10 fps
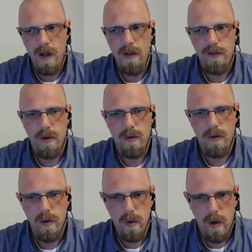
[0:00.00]
So
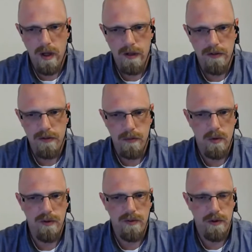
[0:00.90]
Google Wallet
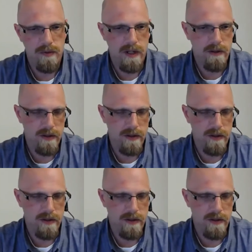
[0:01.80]
supports two-factor